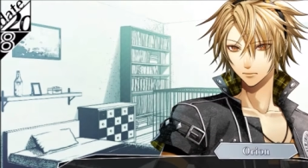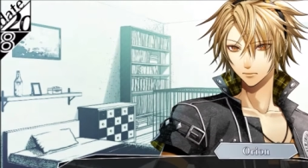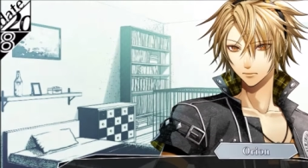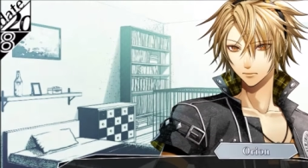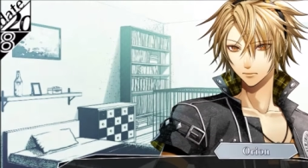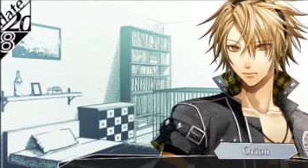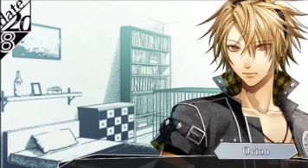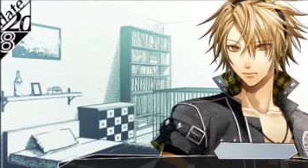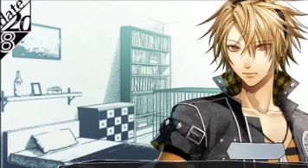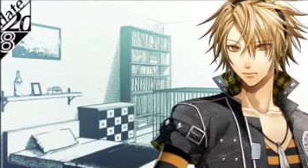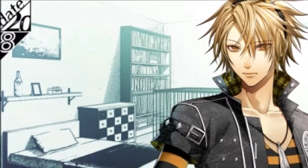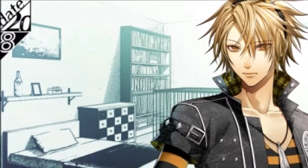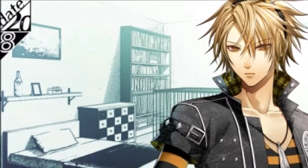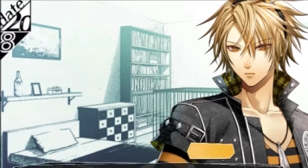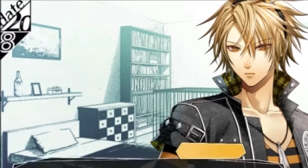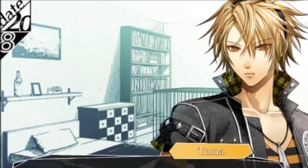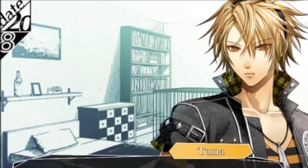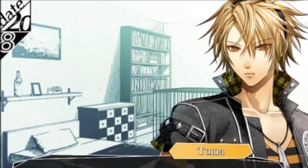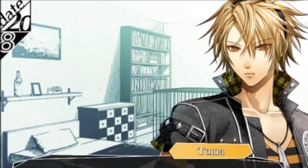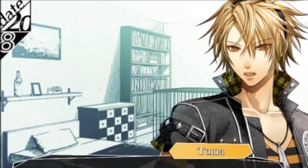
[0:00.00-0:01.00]
Huh?
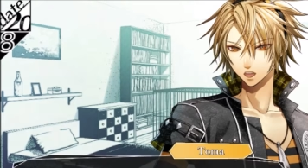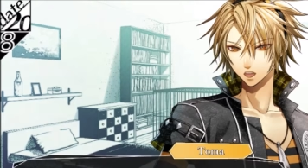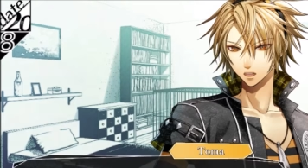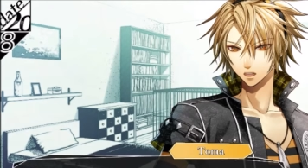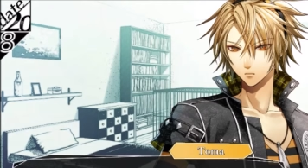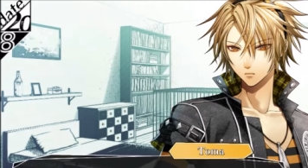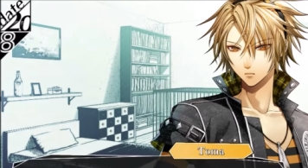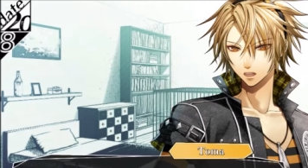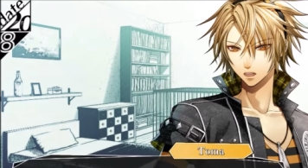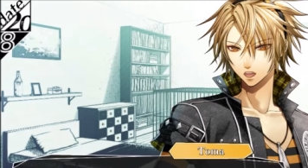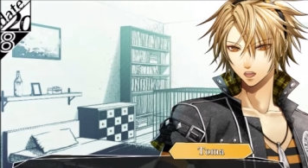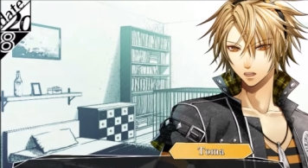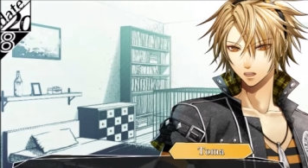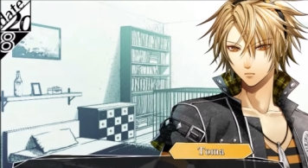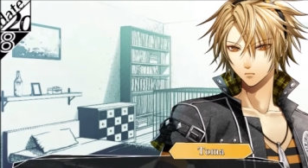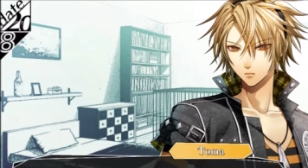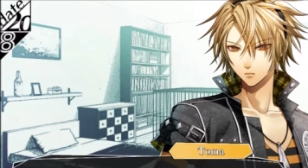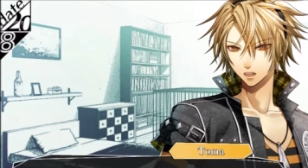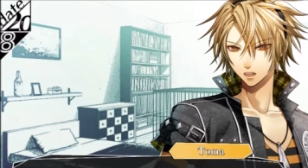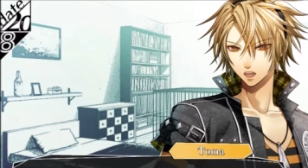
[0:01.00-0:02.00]
You
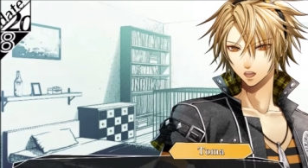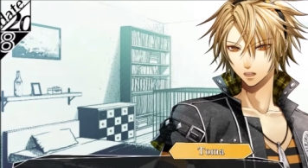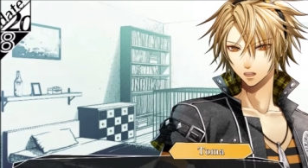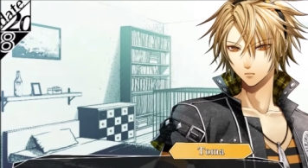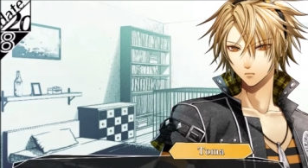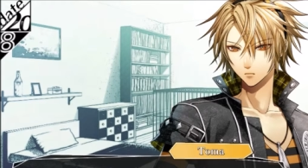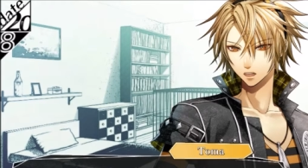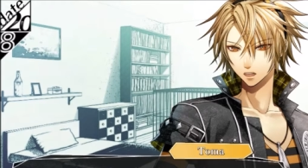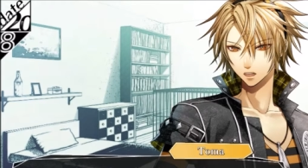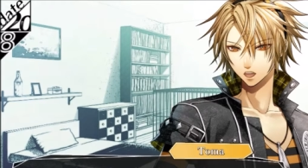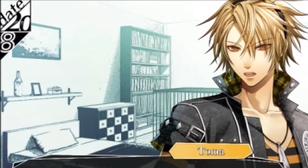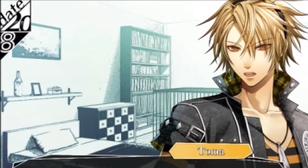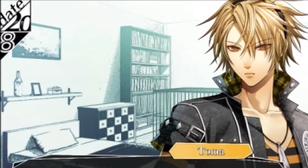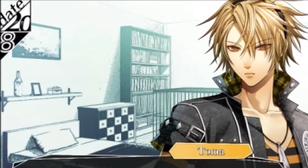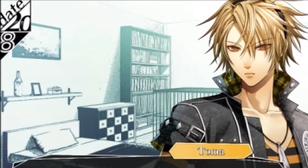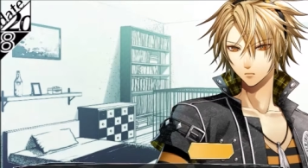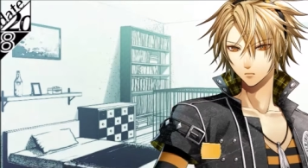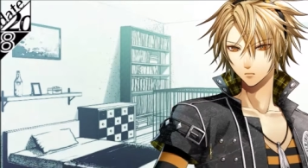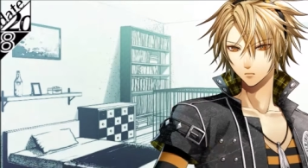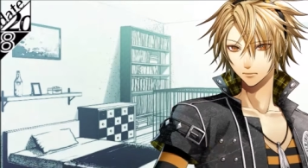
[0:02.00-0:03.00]
went home the other day,
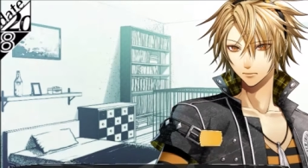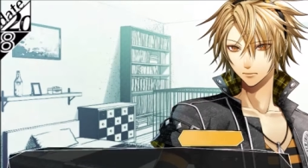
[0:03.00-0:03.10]
right?